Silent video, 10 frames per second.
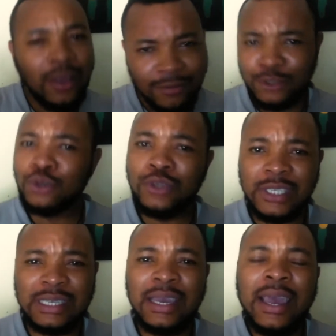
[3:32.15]
So you
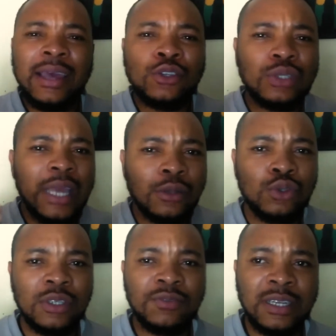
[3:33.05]
see, so there are two
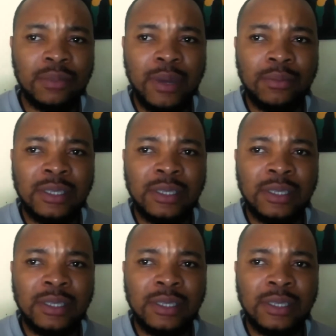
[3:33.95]
different departments,